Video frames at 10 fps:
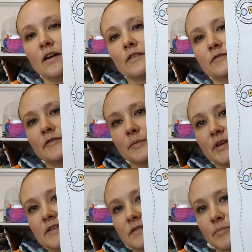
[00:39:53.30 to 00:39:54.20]
Other
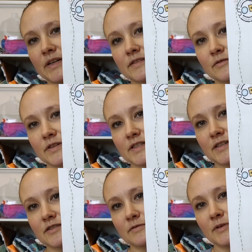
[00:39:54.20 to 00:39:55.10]
freebies by Soda
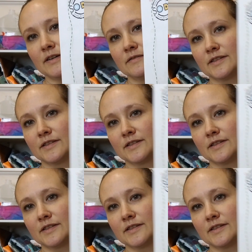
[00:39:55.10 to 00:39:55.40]
Stitch as well.